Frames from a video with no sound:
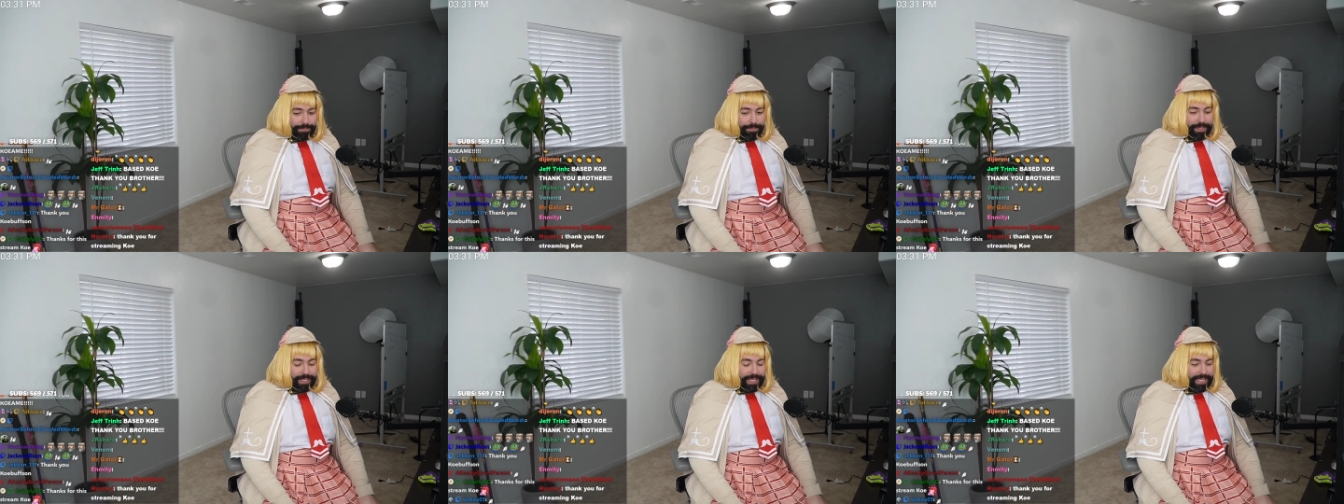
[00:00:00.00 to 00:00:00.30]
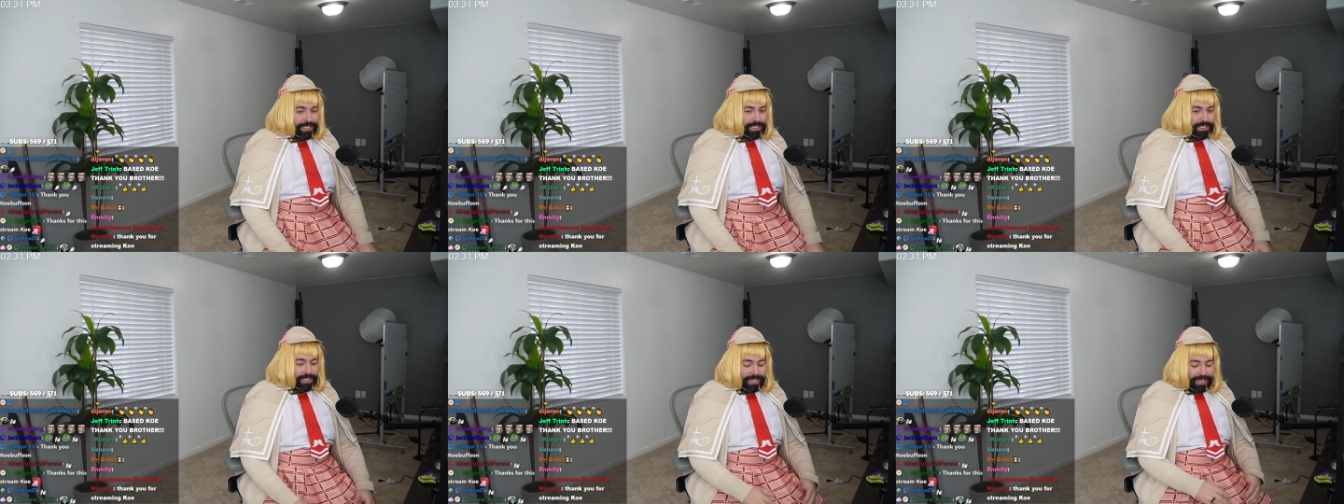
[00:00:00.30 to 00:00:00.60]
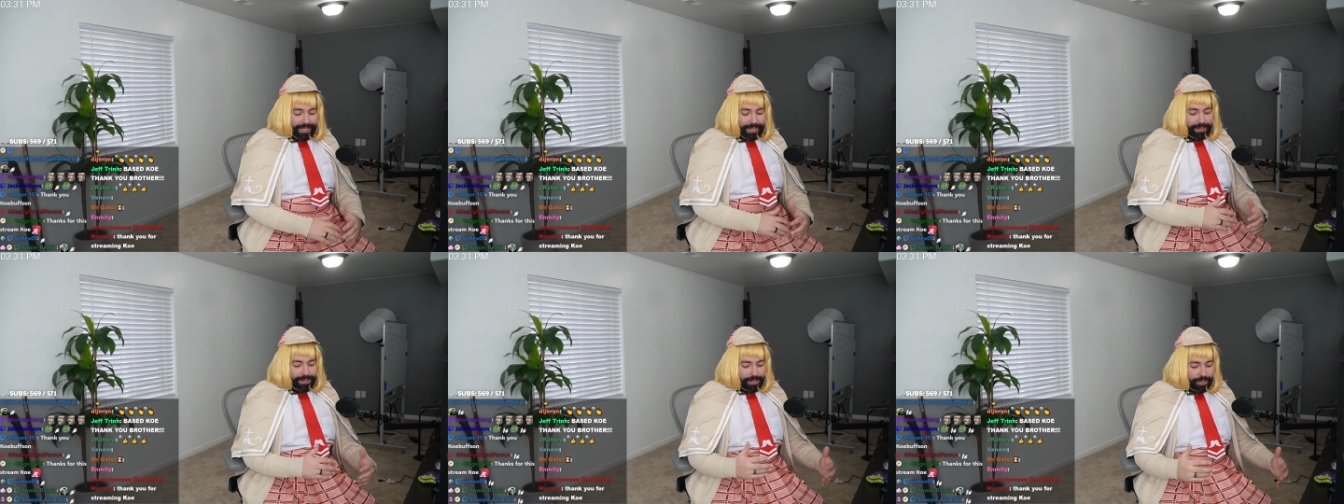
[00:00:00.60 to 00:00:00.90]
but it's
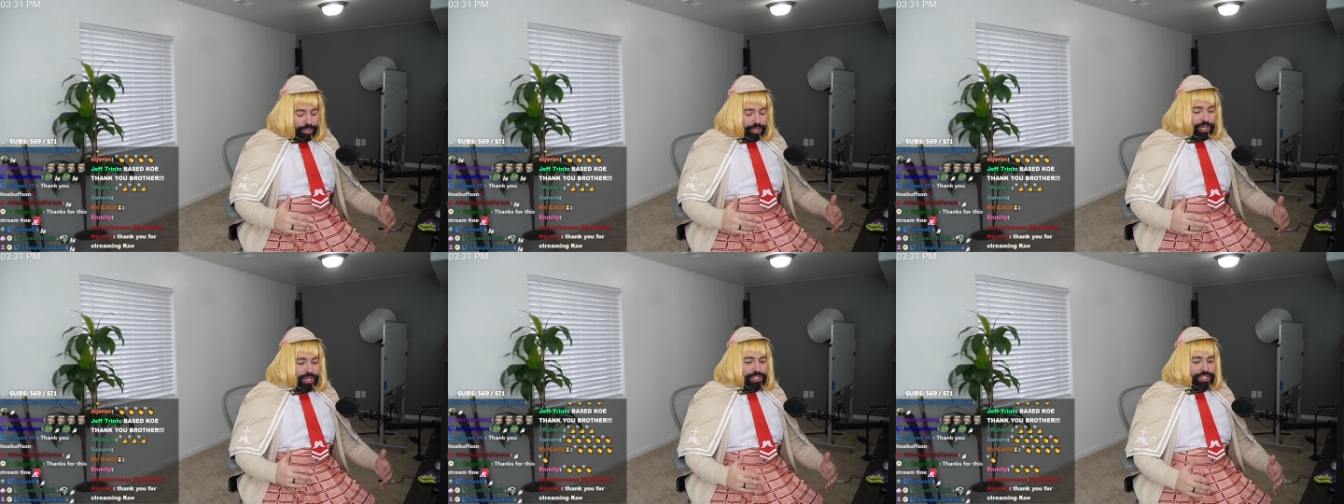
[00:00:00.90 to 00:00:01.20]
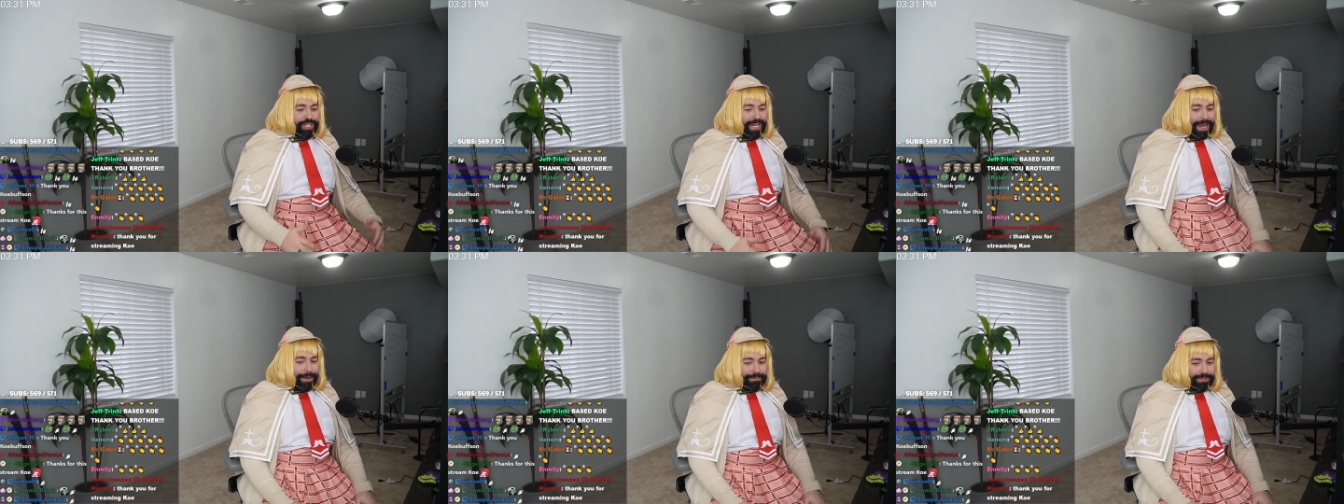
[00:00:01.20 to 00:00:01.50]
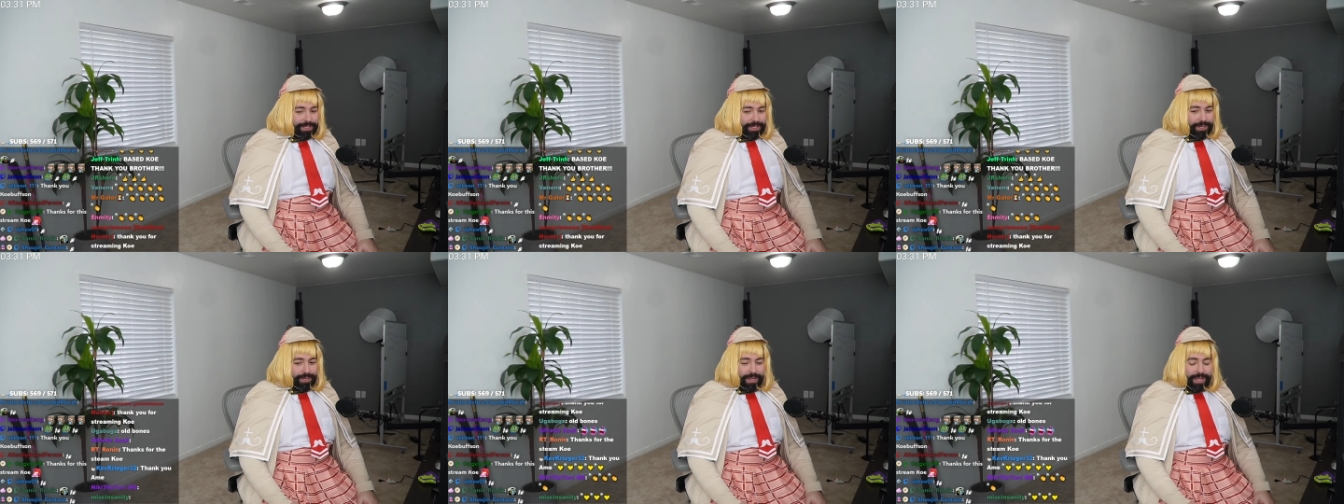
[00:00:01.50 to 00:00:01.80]
a good
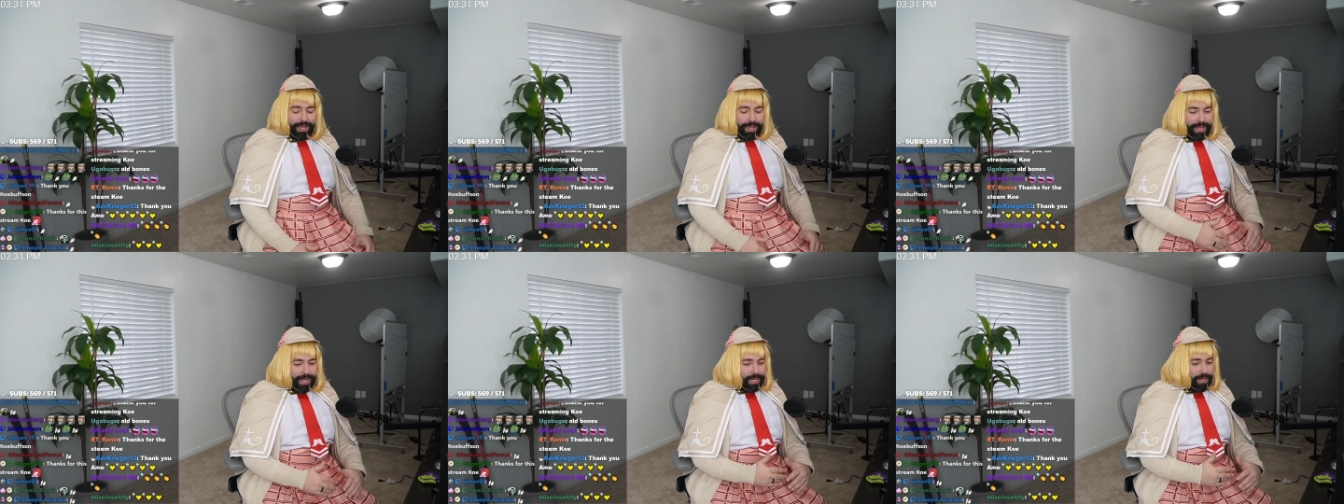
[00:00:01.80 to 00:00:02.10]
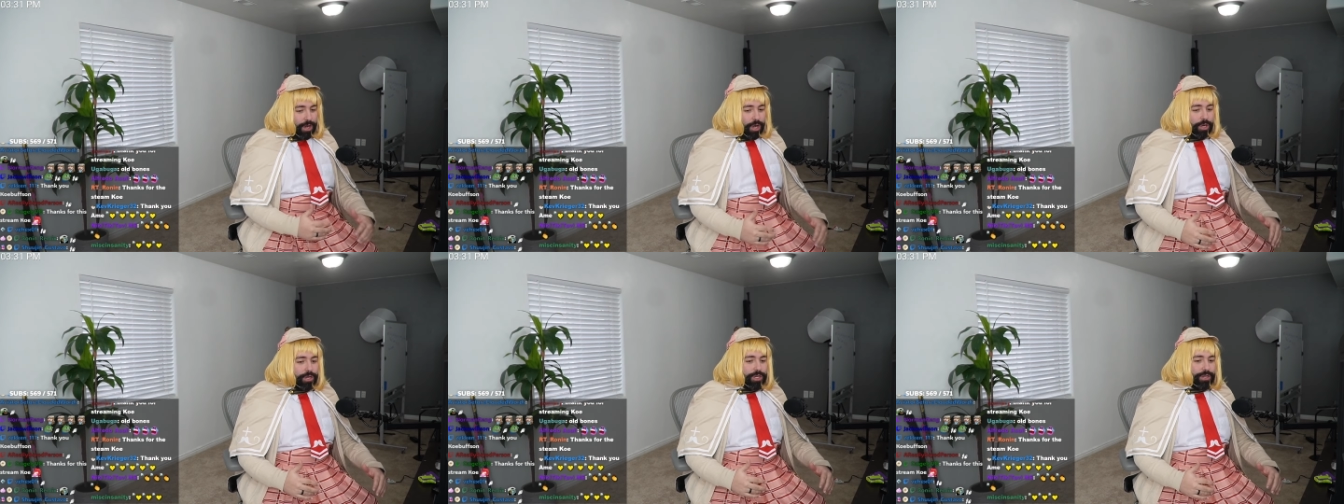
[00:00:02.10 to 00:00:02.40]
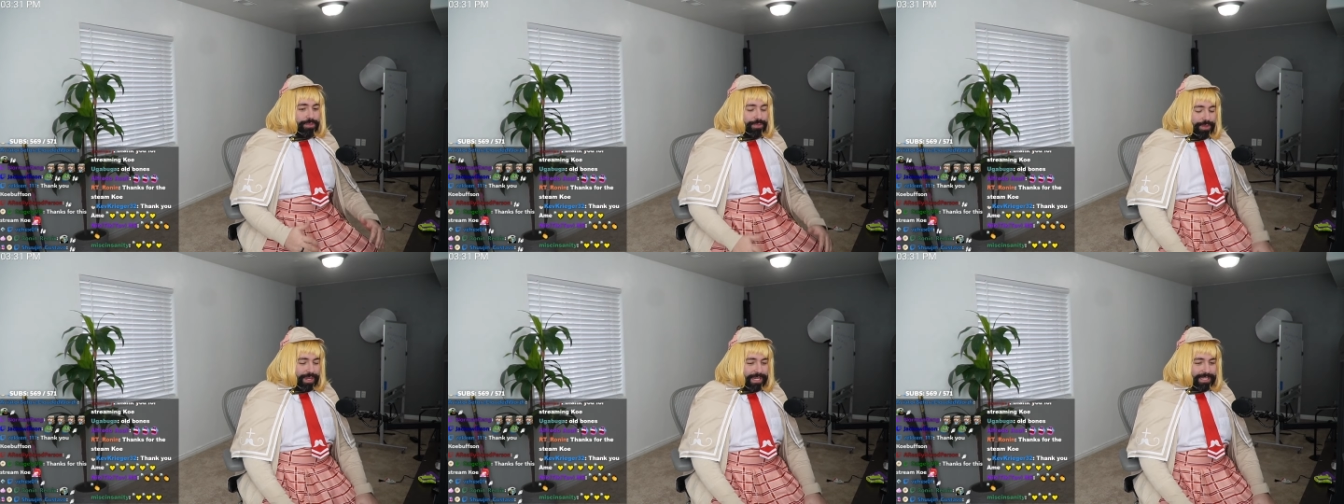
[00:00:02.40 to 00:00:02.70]
chapter and all
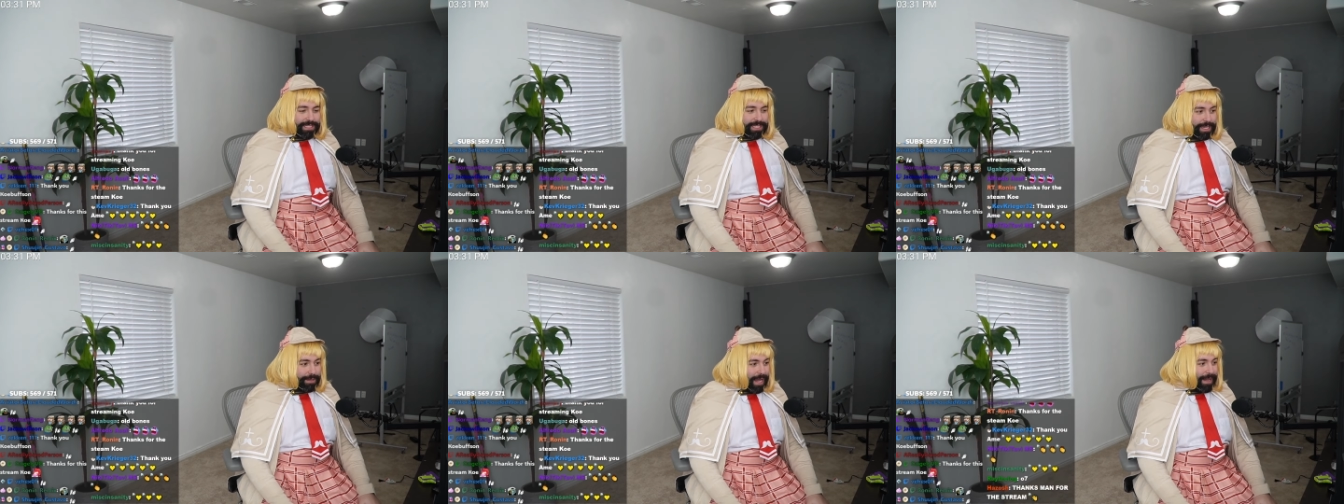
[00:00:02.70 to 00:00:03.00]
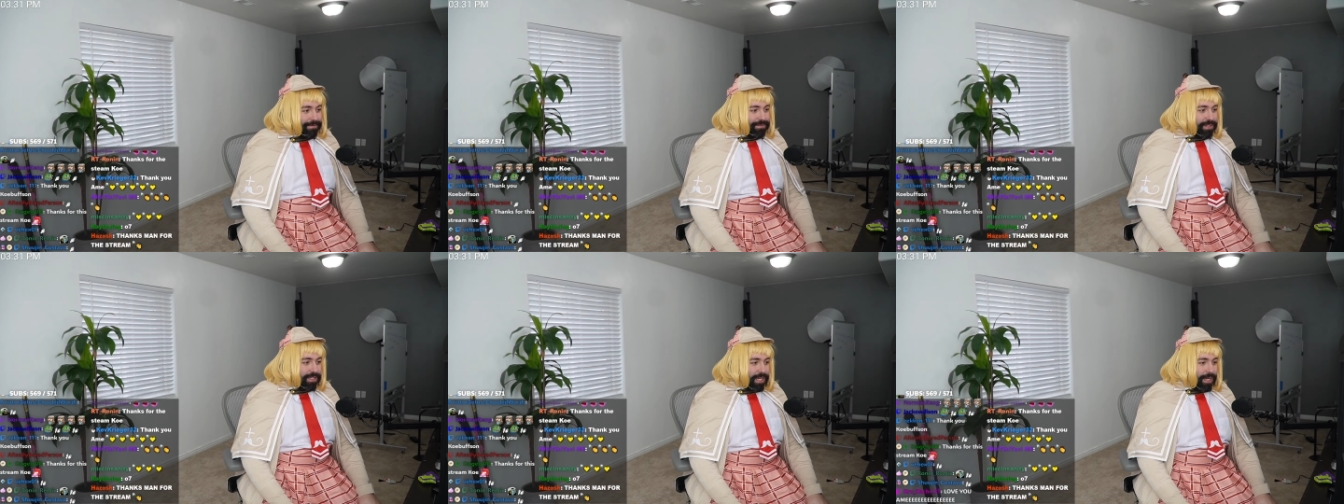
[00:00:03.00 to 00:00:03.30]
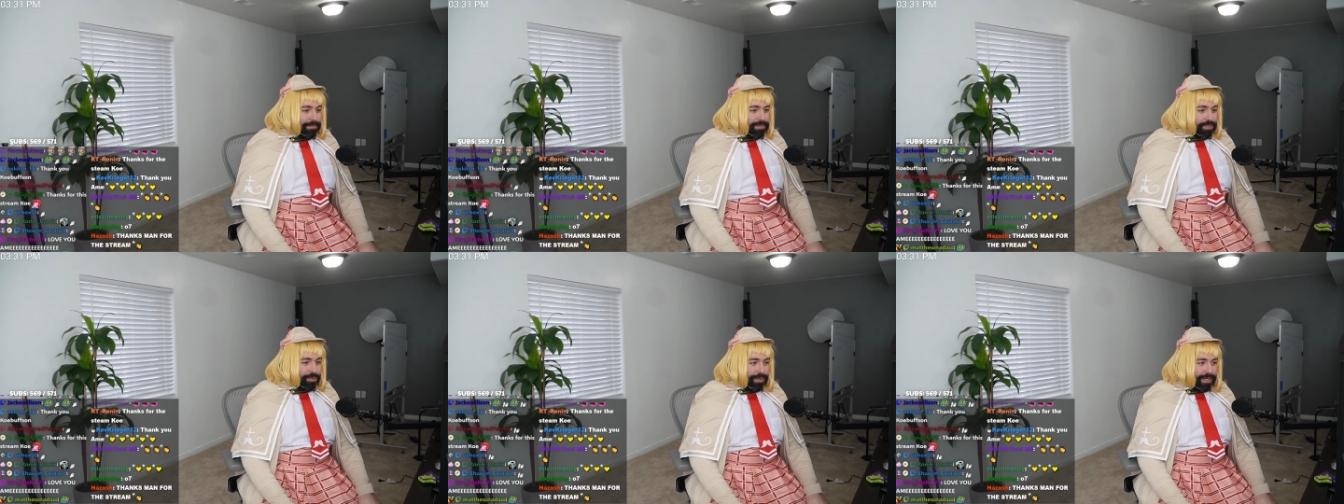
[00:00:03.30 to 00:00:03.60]
good things have to
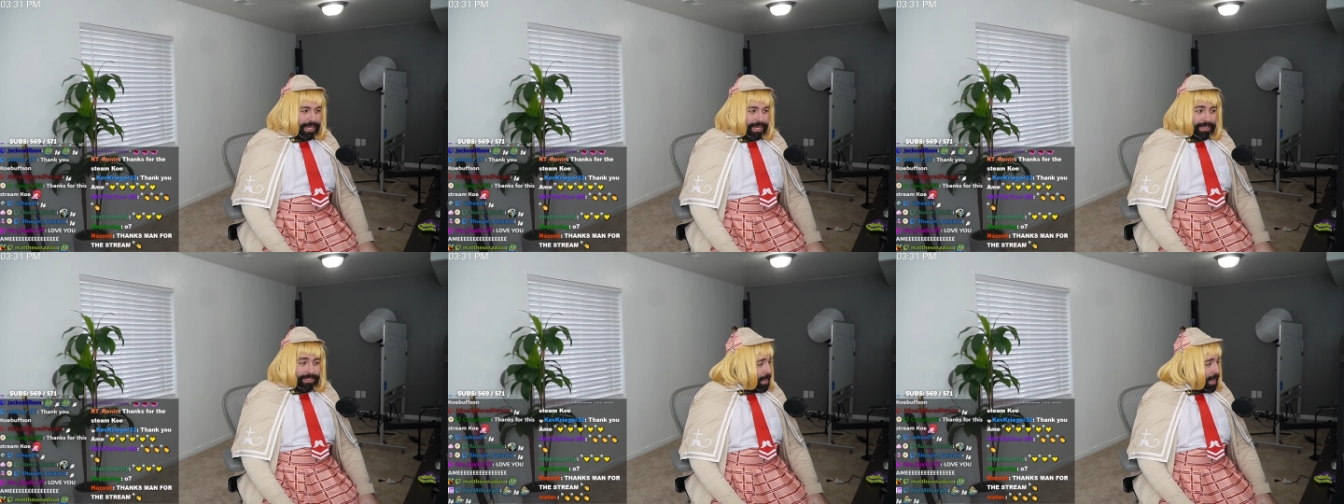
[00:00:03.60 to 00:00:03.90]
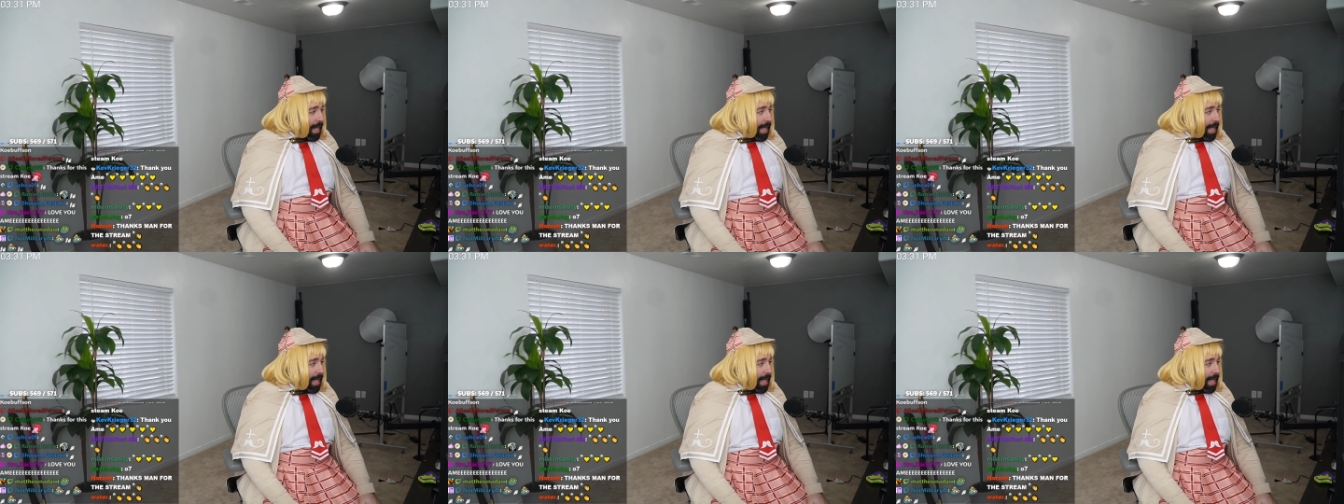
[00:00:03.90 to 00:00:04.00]
come to an end.